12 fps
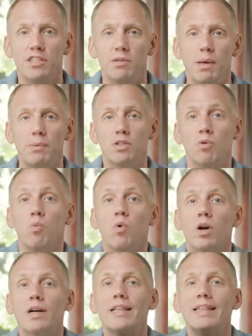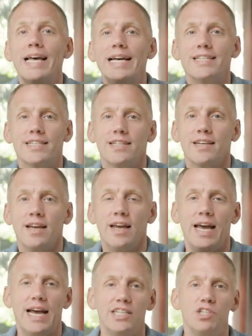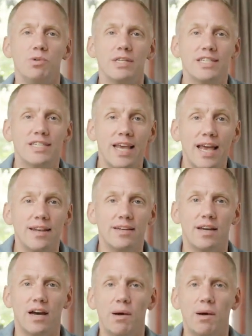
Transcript: to be able to work less as you ascend